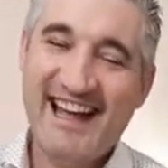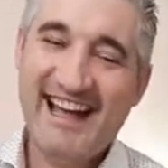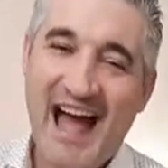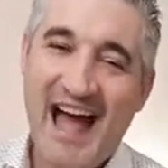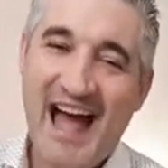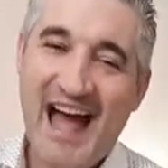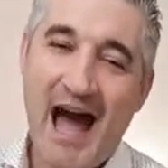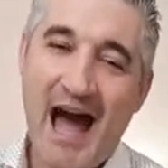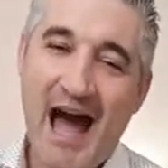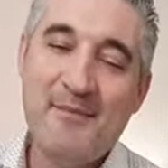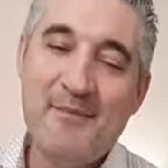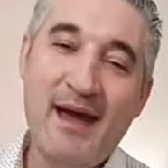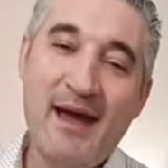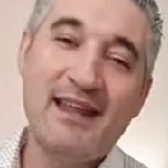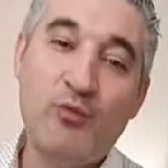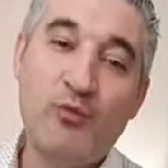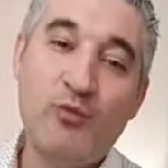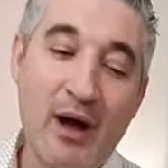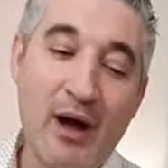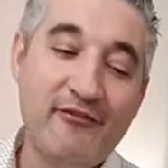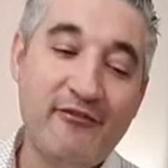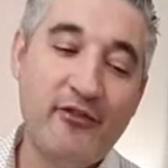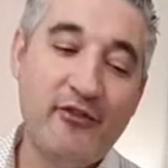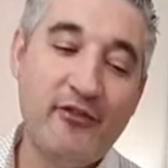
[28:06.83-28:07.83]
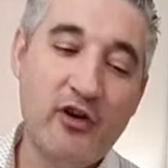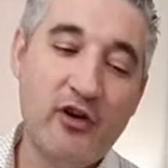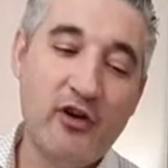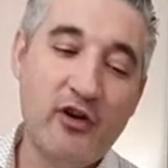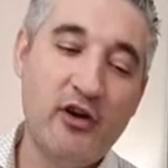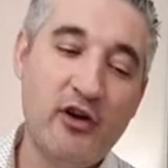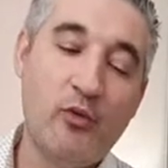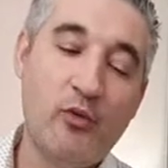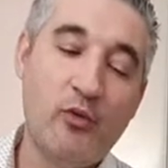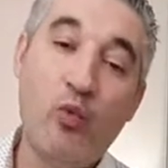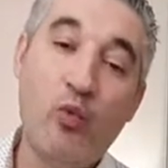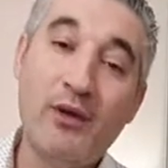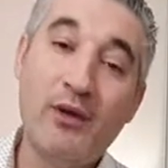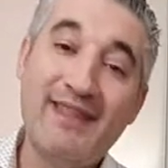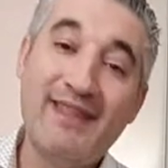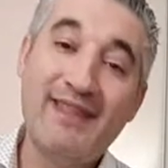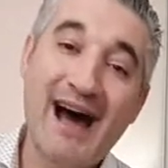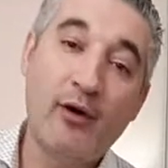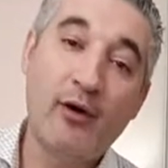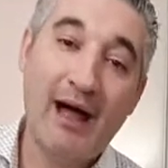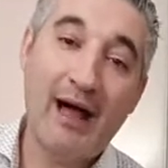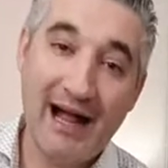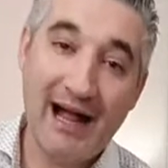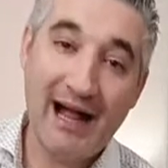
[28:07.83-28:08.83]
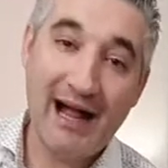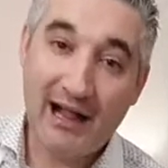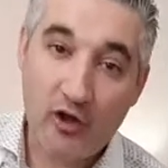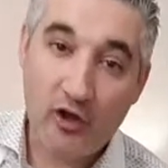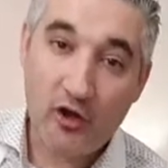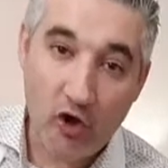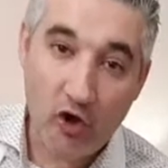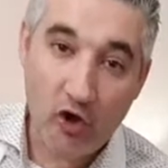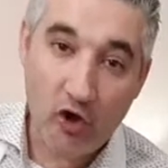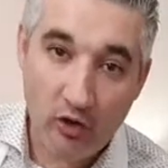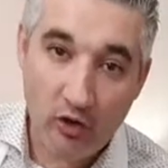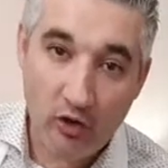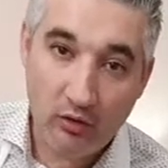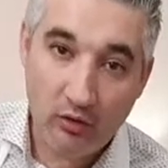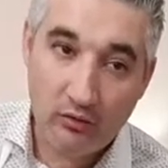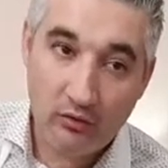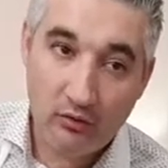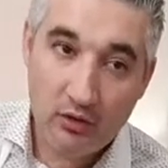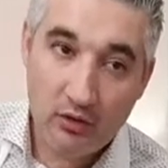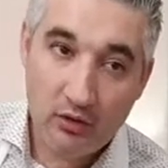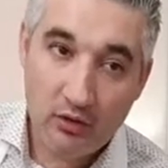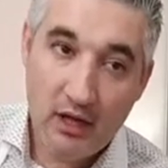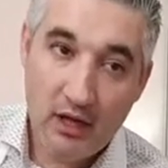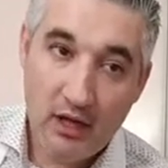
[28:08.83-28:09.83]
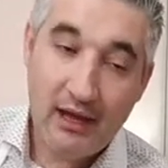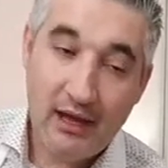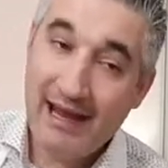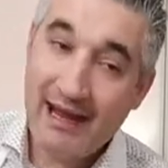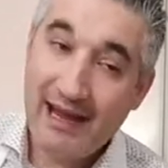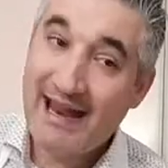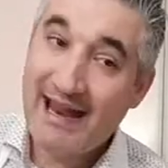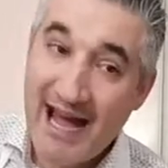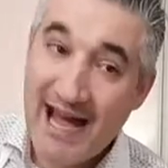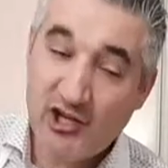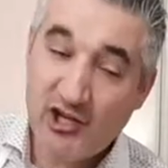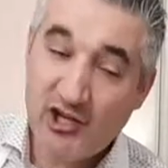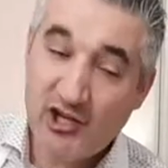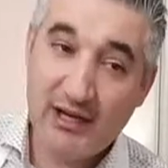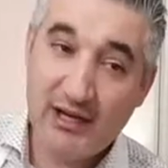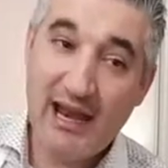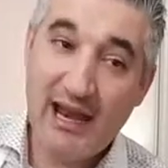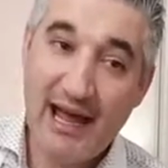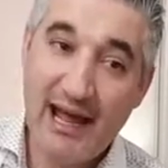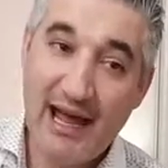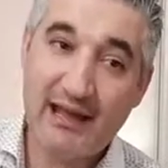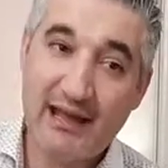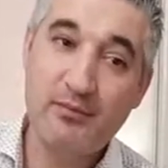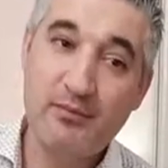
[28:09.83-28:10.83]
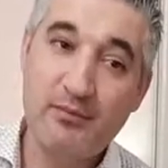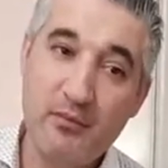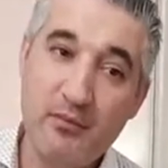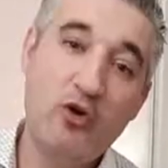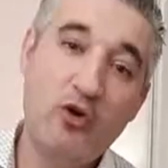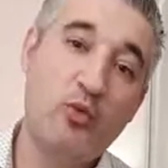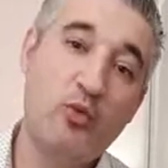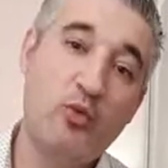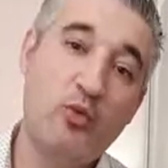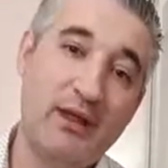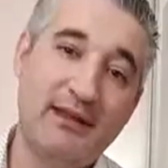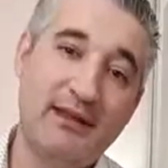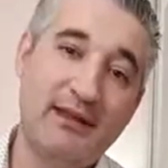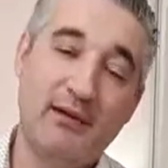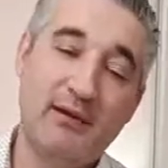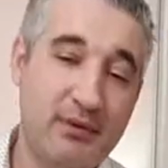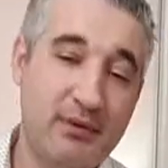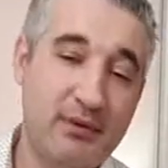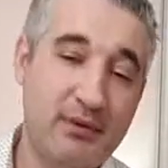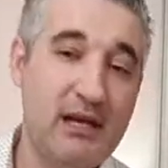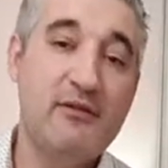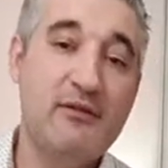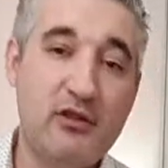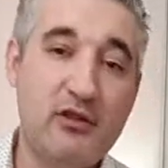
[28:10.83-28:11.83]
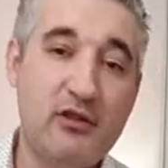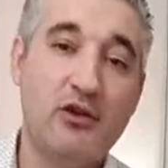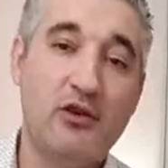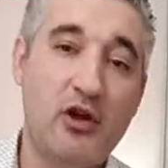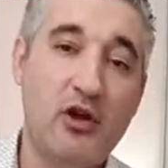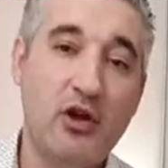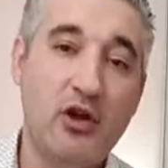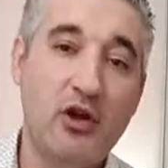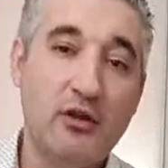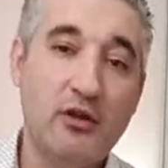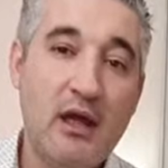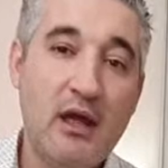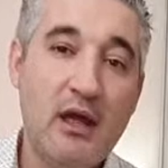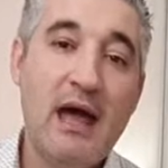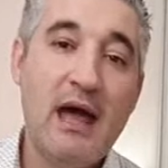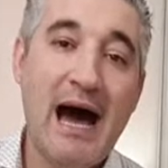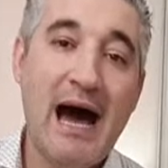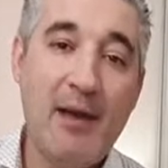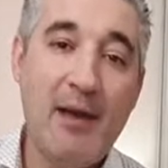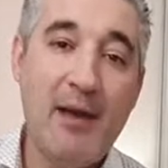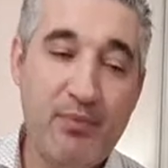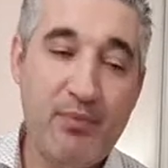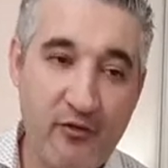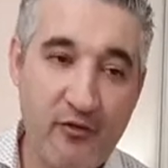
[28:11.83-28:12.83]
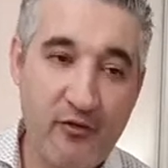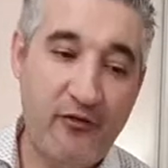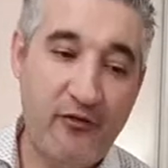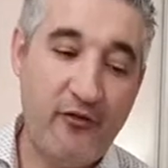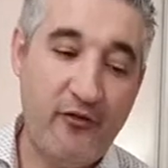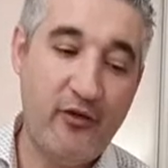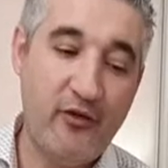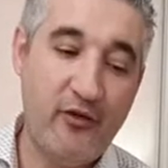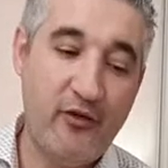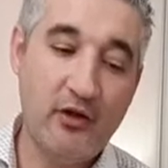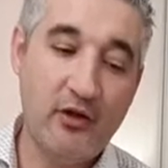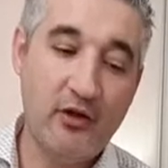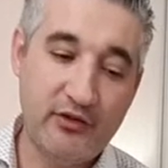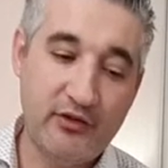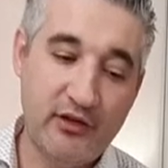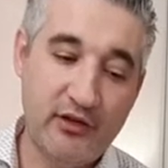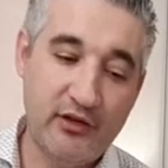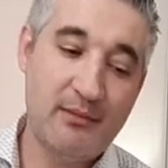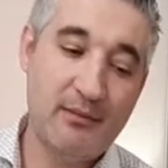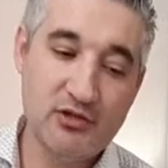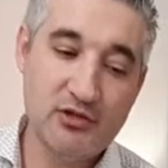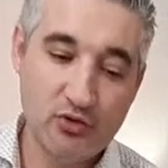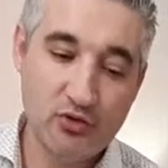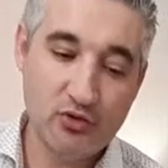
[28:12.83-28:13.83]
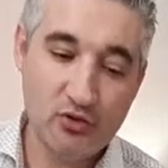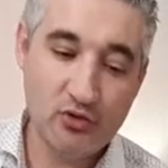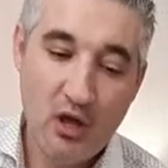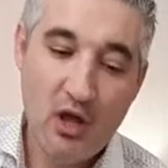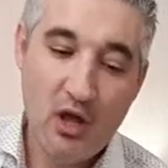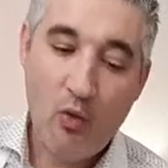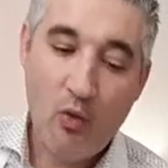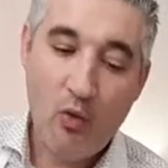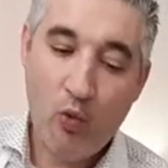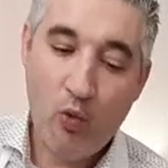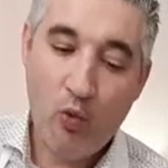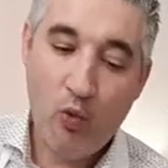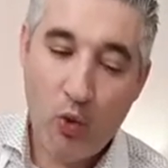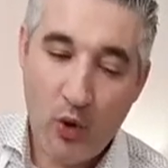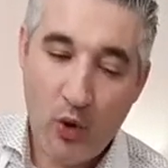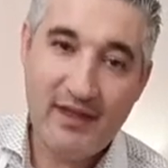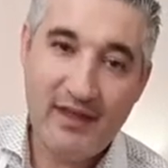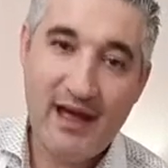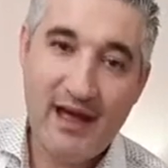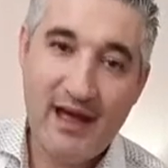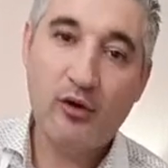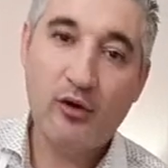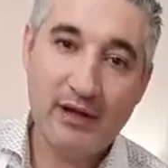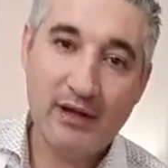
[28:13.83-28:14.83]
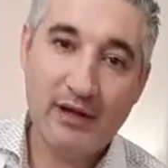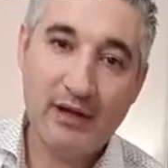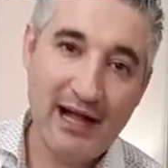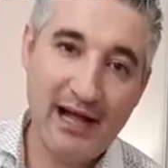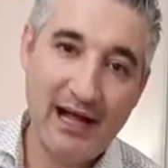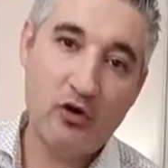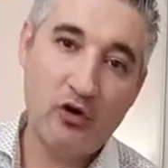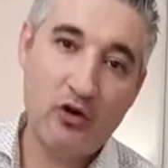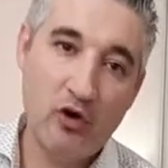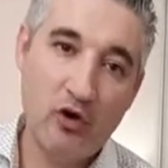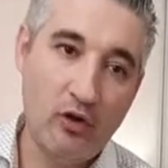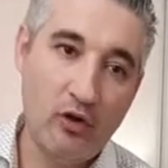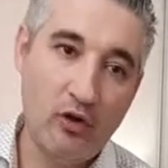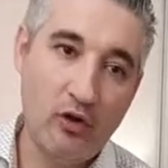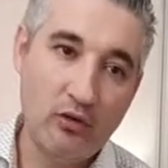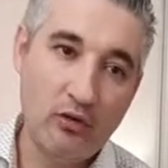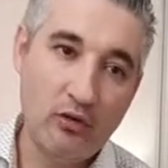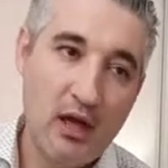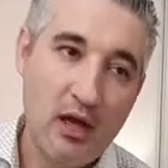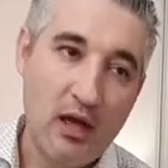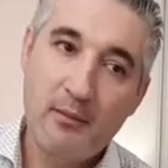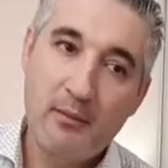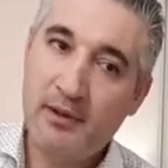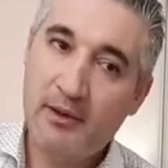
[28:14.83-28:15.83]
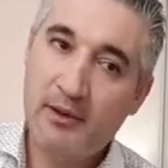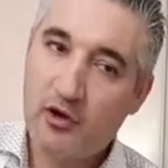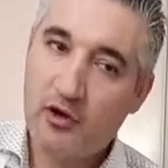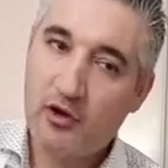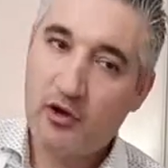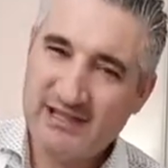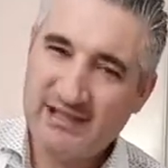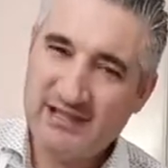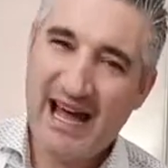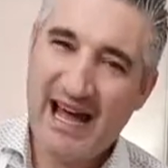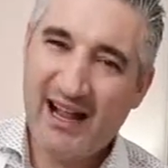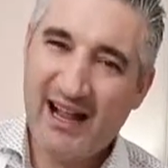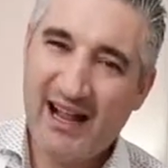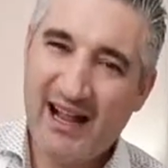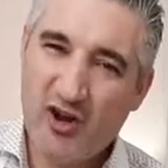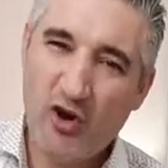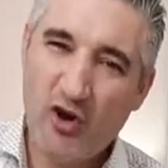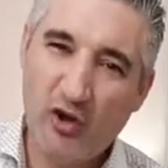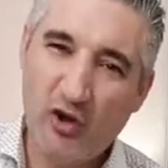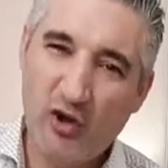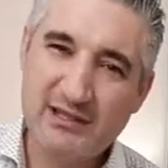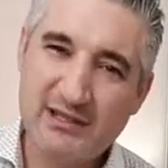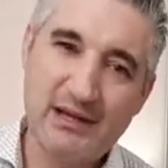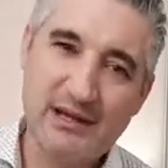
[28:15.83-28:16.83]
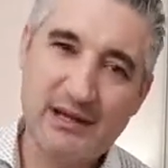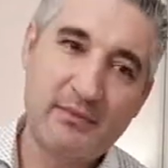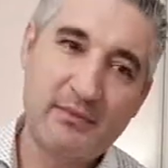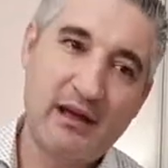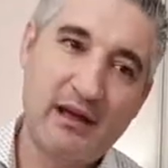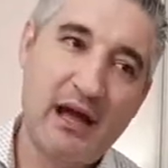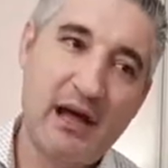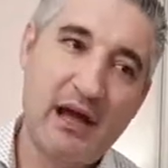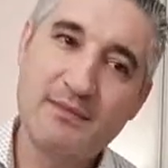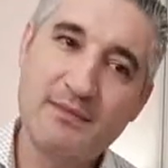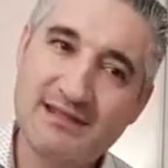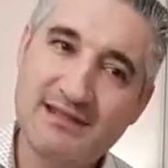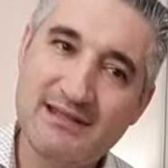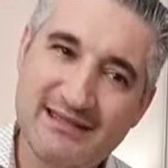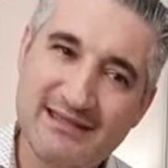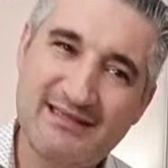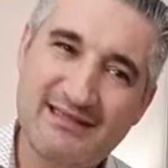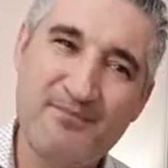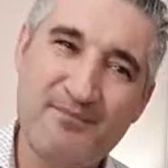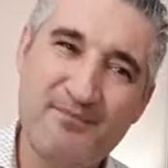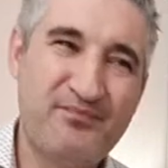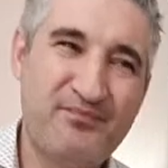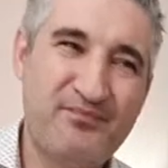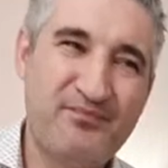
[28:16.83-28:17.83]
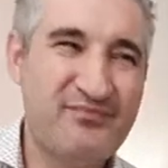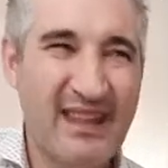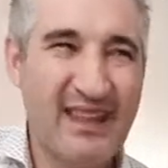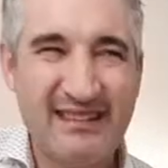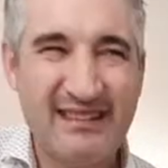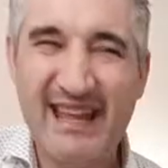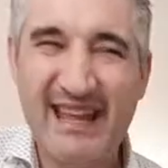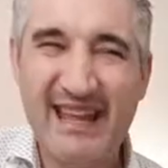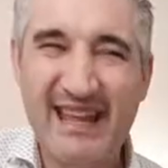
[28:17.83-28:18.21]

I made one for her without alcohol. And I actually like it more without alcohol. Believe it or not, I prefer tiramisu without alcohol. Because the alcohol sometimes takes over.